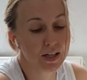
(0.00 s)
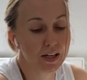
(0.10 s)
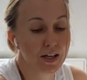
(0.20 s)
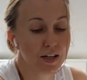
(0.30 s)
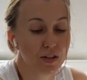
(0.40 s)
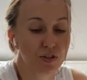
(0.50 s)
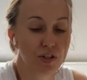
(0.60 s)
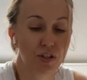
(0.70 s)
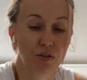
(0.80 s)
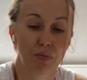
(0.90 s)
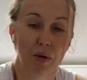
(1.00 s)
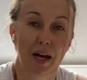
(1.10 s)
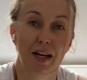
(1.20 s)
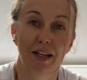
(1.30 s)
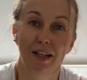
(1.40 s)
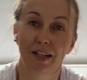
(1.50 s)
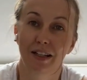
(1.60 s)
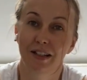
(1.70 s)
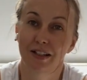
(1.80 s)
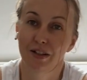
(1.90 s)
and arching your back.
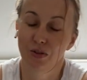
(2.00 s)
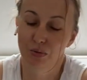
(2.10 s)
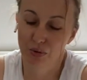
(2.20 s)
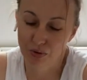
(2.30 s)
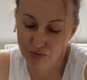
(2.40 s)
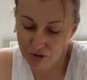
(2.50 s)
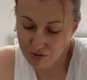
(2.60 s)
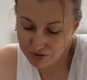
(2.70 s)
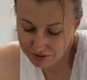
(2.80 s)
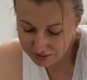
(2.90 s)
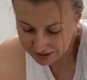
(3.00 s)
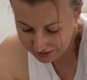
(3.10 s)
So we're going round in a wee